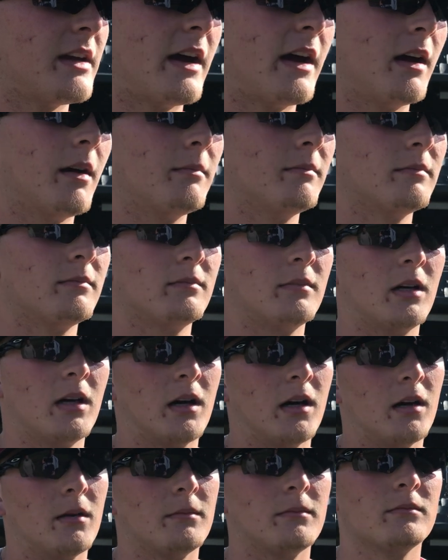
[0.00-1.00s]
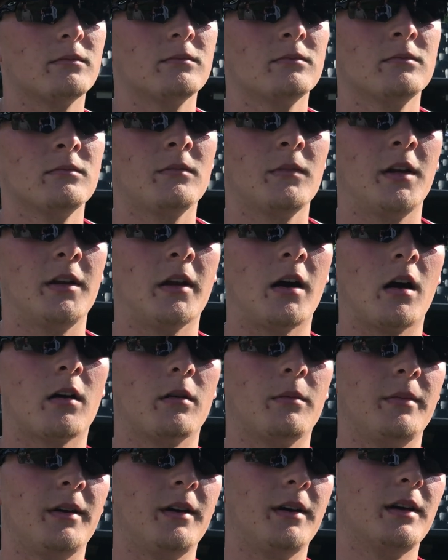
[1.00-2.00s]
time. You know, I'm
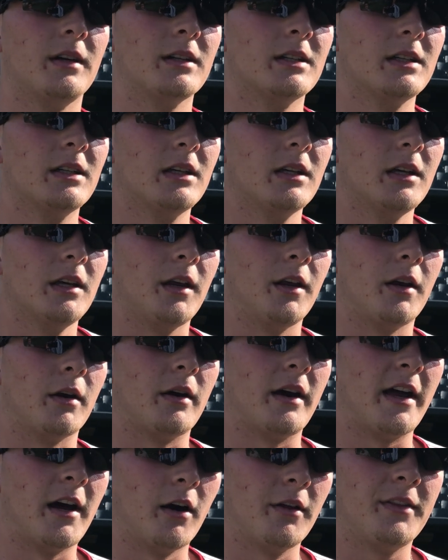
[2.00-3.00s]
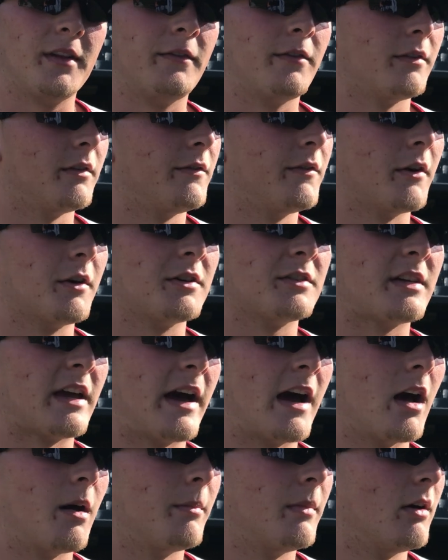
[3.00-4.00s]
going to be, you know, healthy for the first
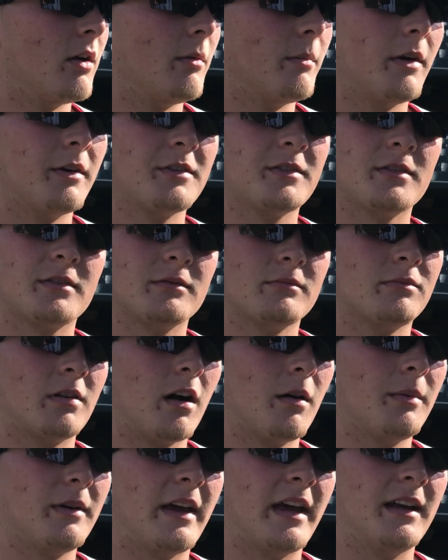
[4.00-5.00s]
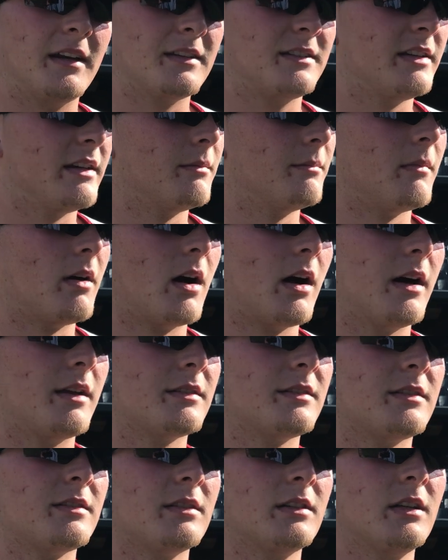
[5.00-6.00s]
time in almost probably 8 to 10
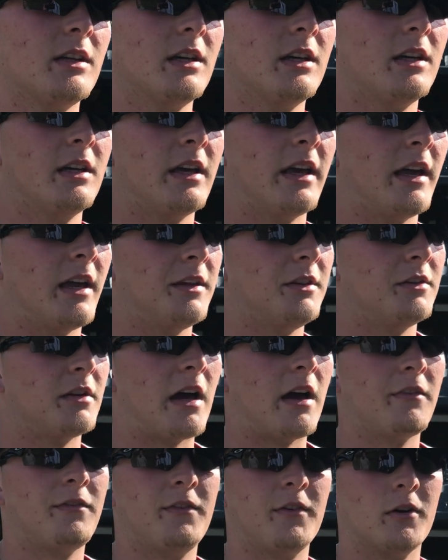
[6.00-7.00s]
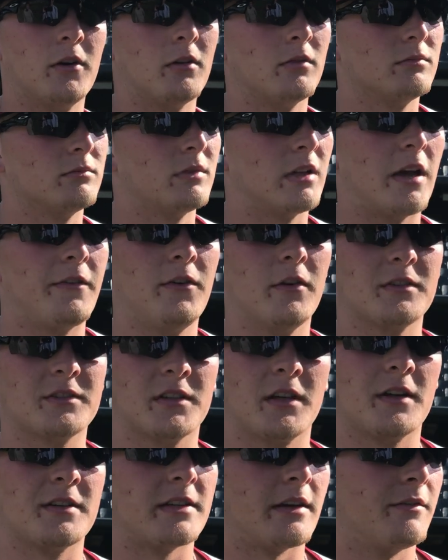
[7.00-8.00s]
months. And, you know, I feel
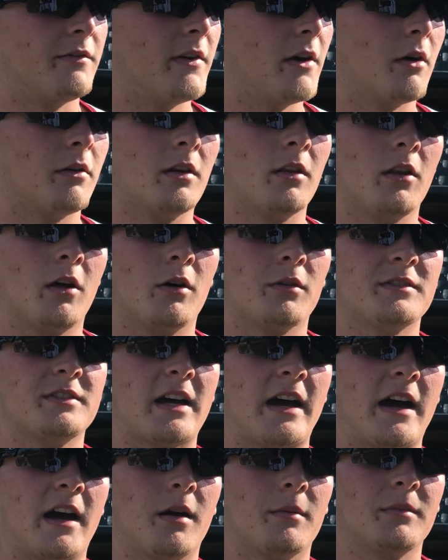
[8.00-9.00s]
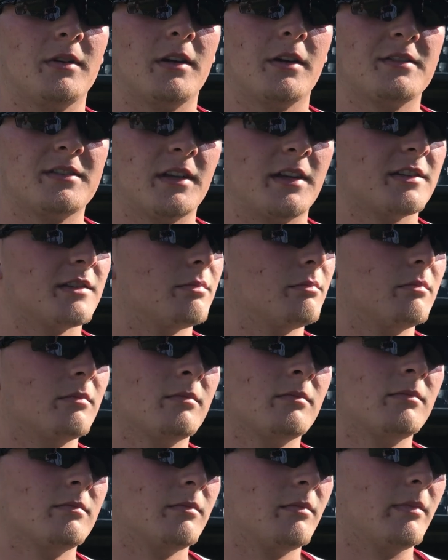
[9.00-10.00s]
as good as I felt in a long time, you know, since
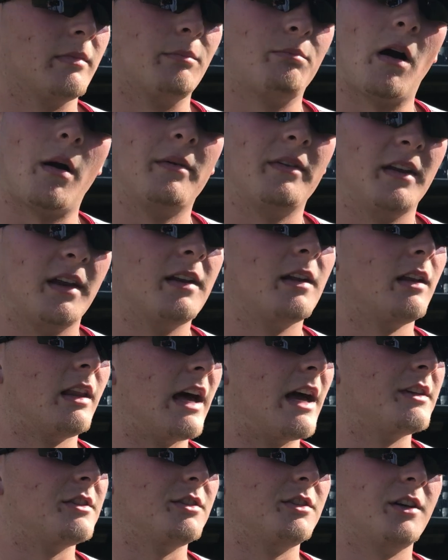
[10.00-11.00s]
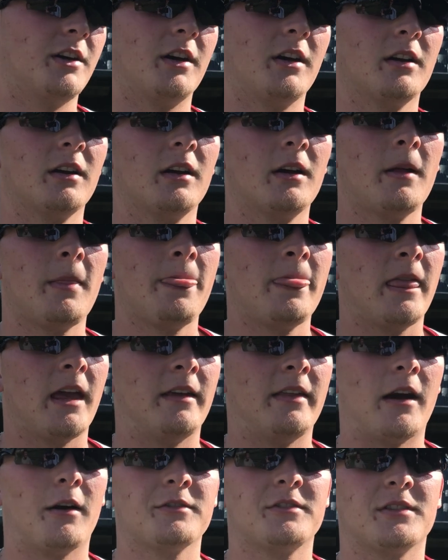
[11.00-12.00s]
probably the end of last year.
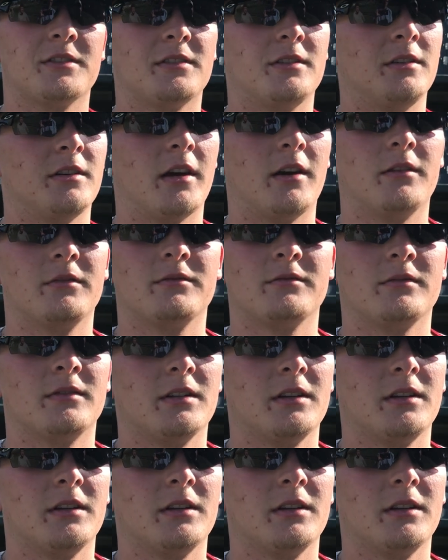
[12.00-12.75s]
And that was just, you know,